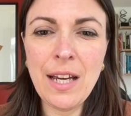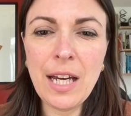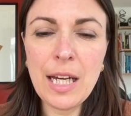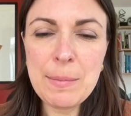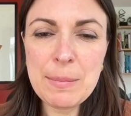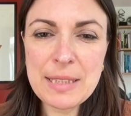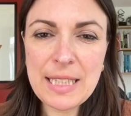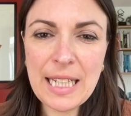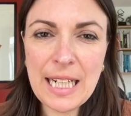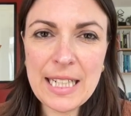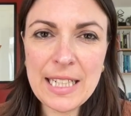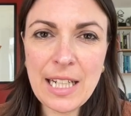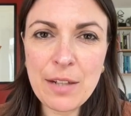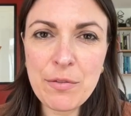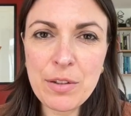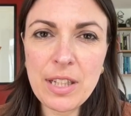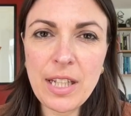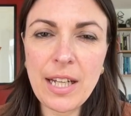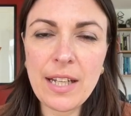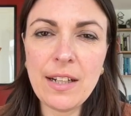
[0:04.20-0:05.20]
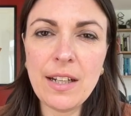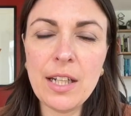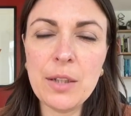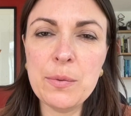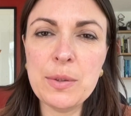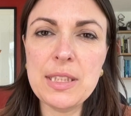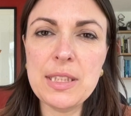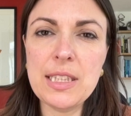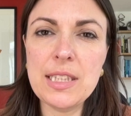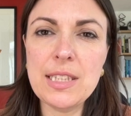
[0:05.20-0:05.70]
I'm Sally Neville, and I
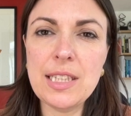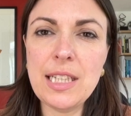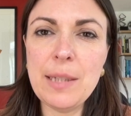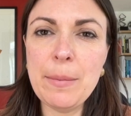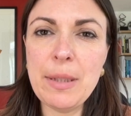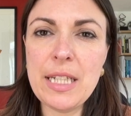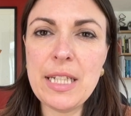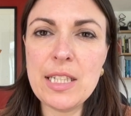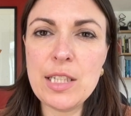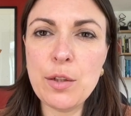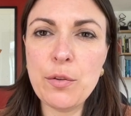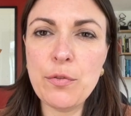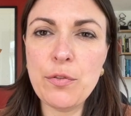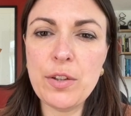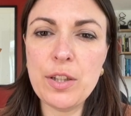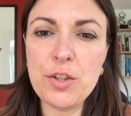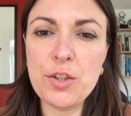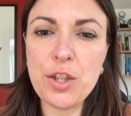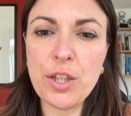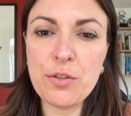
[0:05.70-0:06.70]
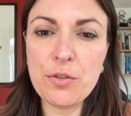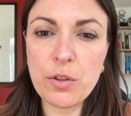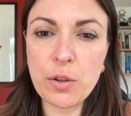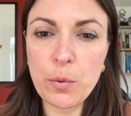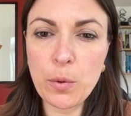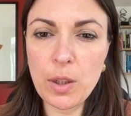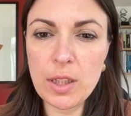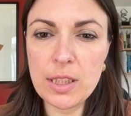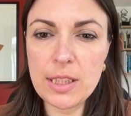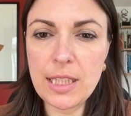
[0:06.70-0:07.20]
was the team leader for the Gender
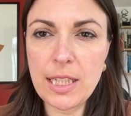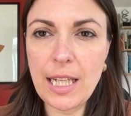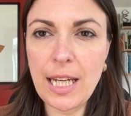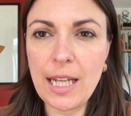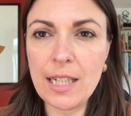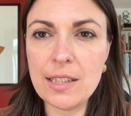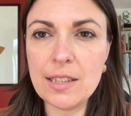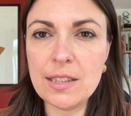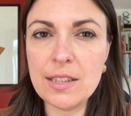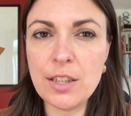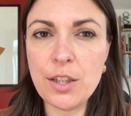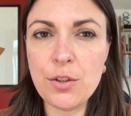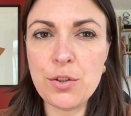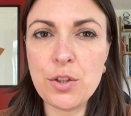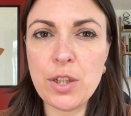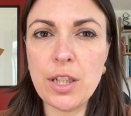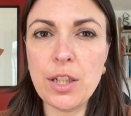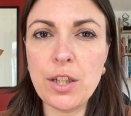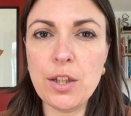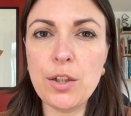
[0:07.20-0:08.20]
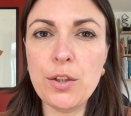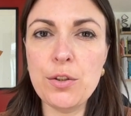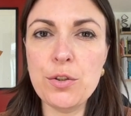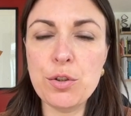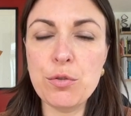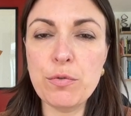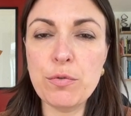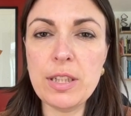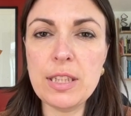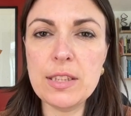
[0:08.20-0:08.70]
Equality and Social
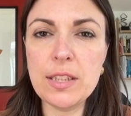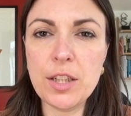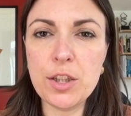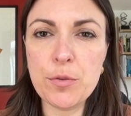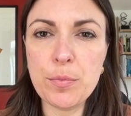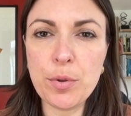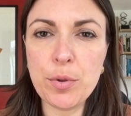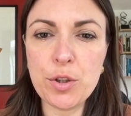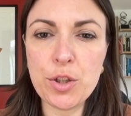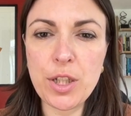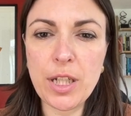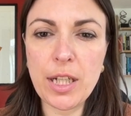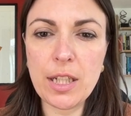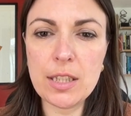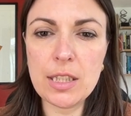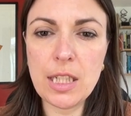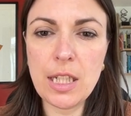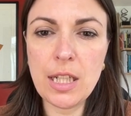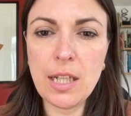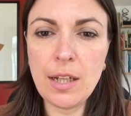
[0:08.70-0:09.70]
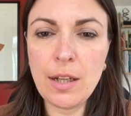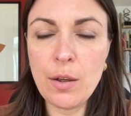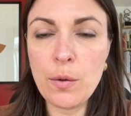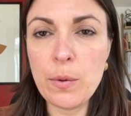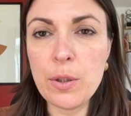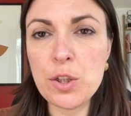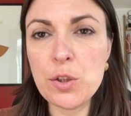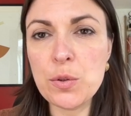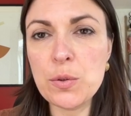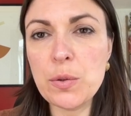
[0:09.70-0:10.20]
Inclusion Research Project,
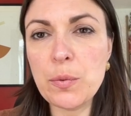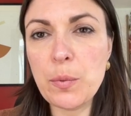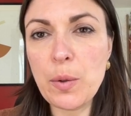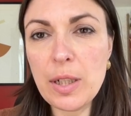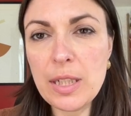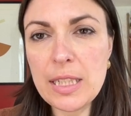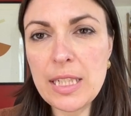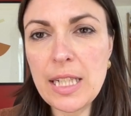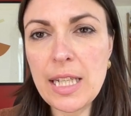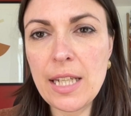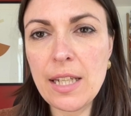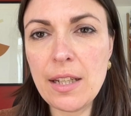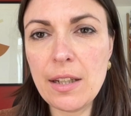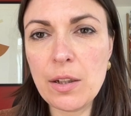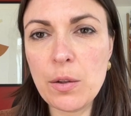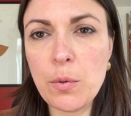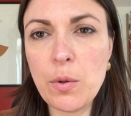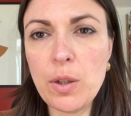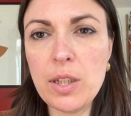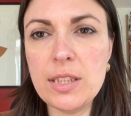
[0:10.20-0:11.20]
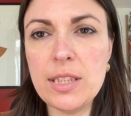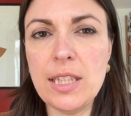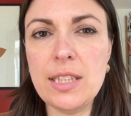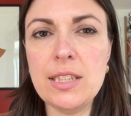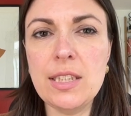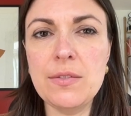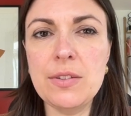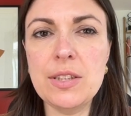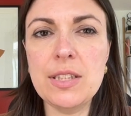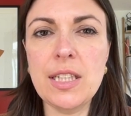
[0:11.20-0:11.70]
which was a one-year
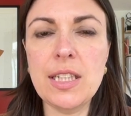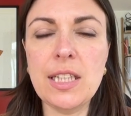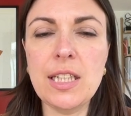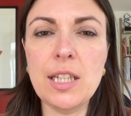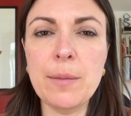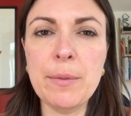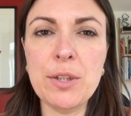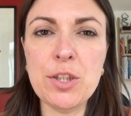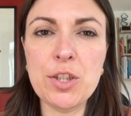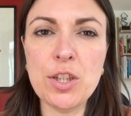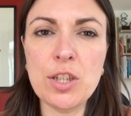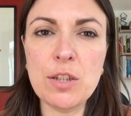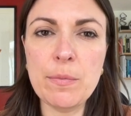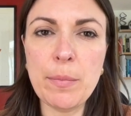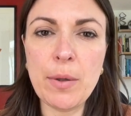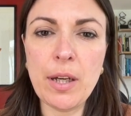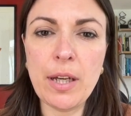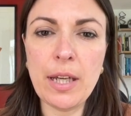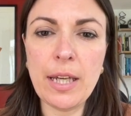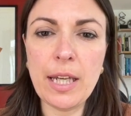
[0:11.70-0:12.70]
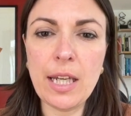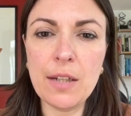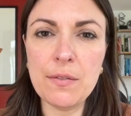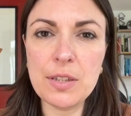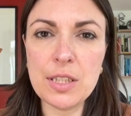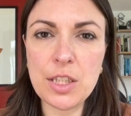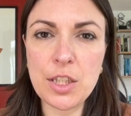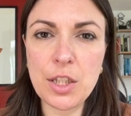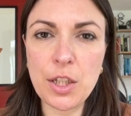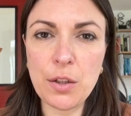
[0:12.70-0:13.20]
qualitative study commissioned by
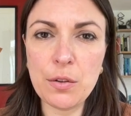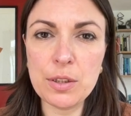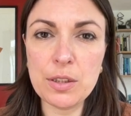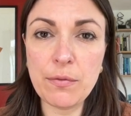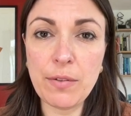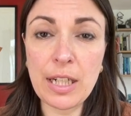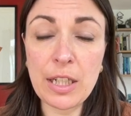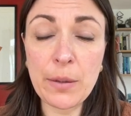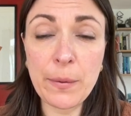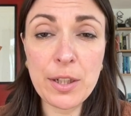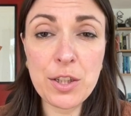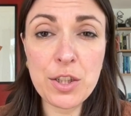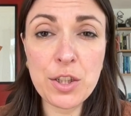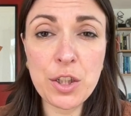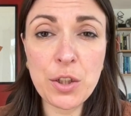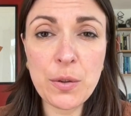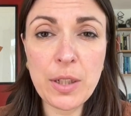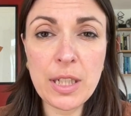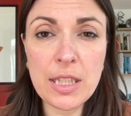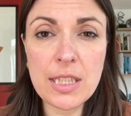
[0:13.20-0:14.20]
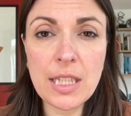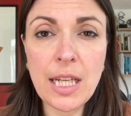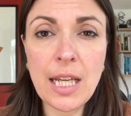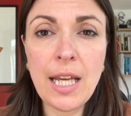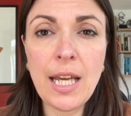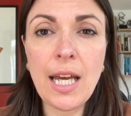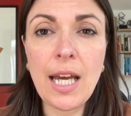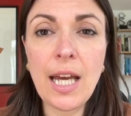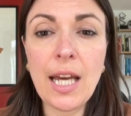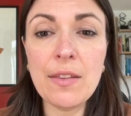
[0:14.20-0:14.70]
FCDO's Evaluation Unit
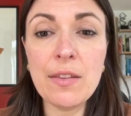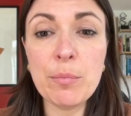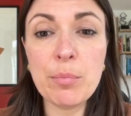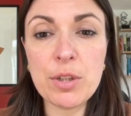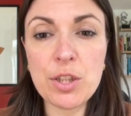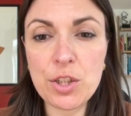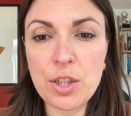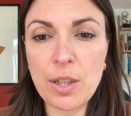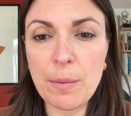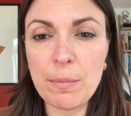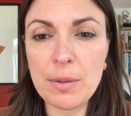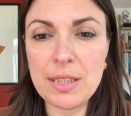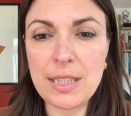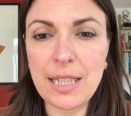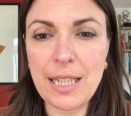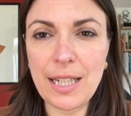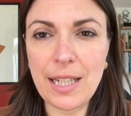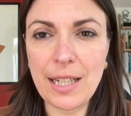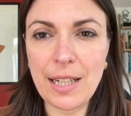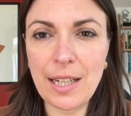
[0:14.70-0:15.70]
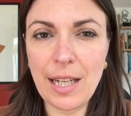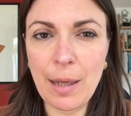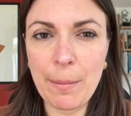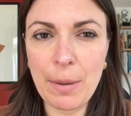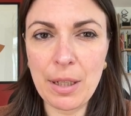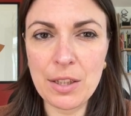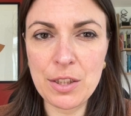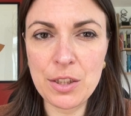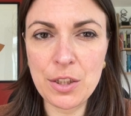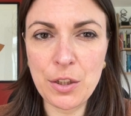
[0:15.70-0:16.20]
and the British Embassy in
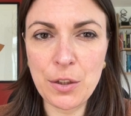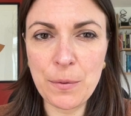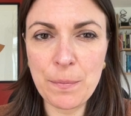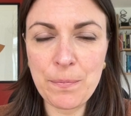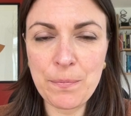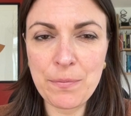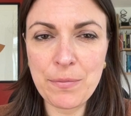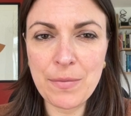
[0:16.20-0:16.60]
Kathmandu.